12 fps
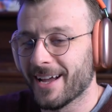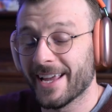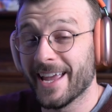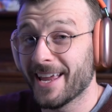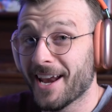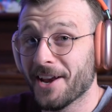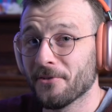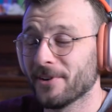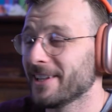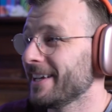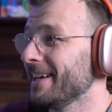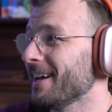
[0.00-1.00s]
Again, I don't
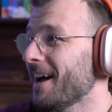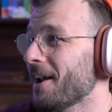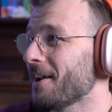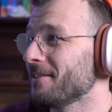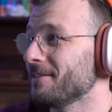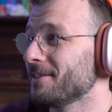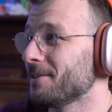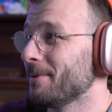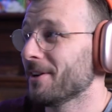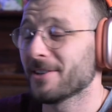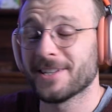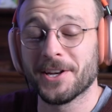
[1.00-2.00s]
really, to
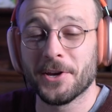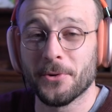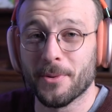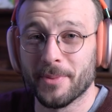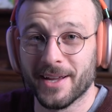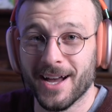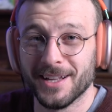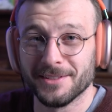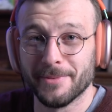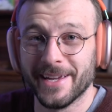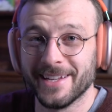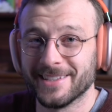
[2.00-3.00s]
be honest, I don't know what
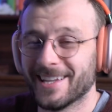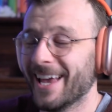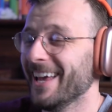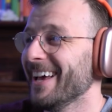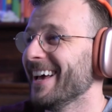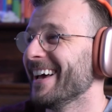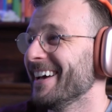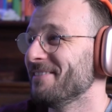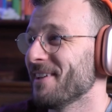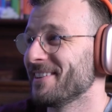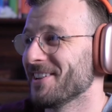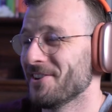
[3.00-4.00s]
beguiled means. I
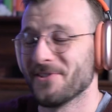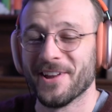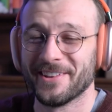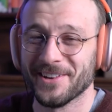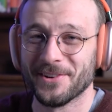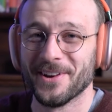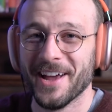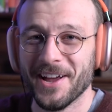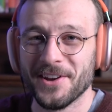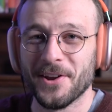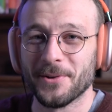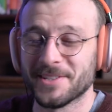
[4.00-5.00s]
don't
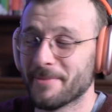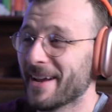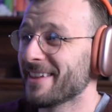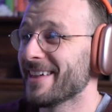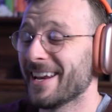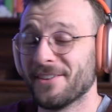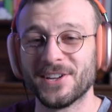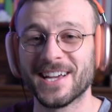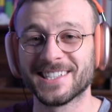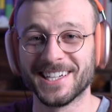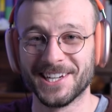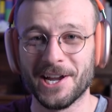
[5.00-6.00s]
know what to make of that. If you
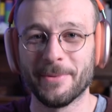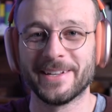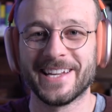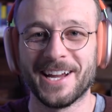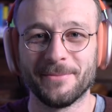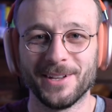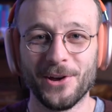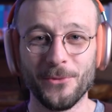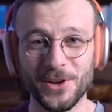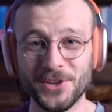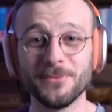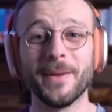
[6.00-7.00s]
guys can comment down below
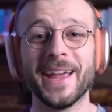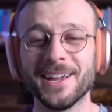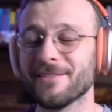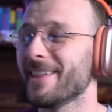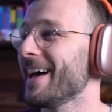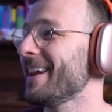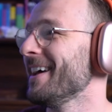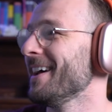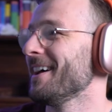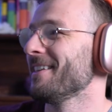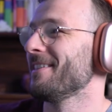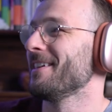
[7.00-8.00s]
what you make of that,
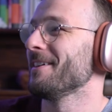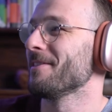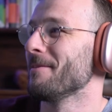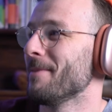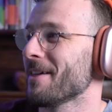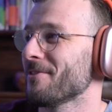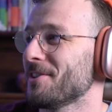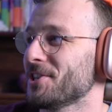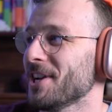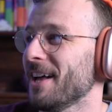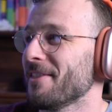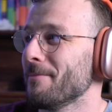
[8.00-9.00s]
the mother and the
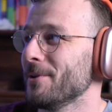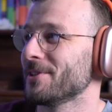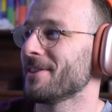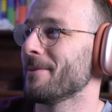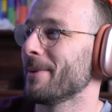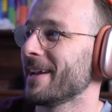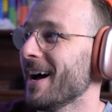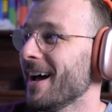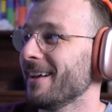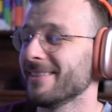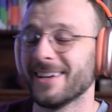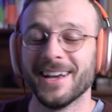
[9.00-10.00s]
child, the muse and the
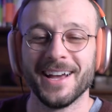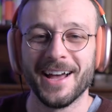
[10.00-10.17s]
beguiled,